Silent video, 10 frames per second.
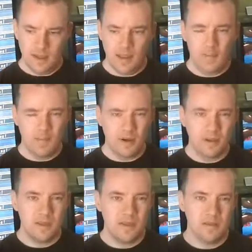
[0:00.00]

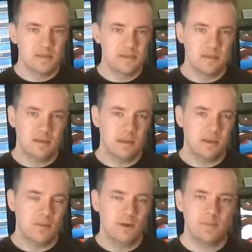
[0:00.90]
MMonkey's
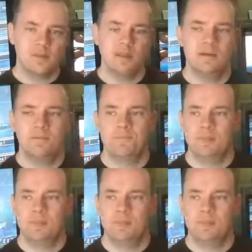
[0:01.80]
website.